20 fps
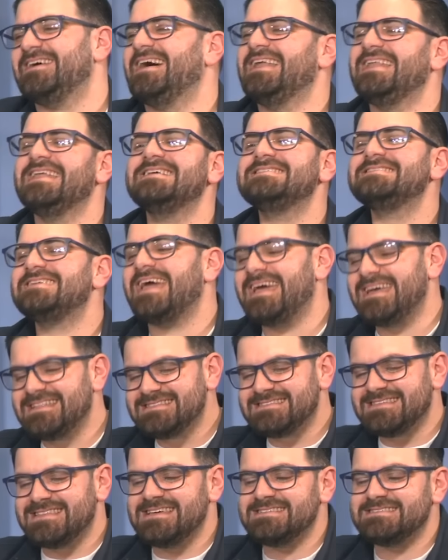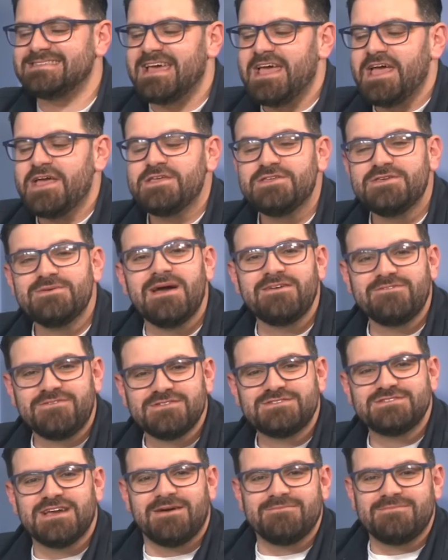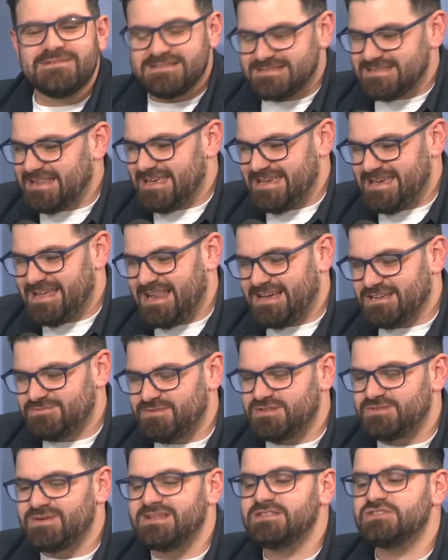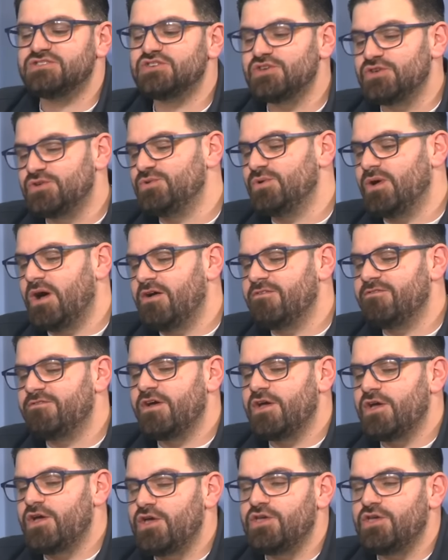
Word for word: Right, let's get into this UEFA Champions League clash between two of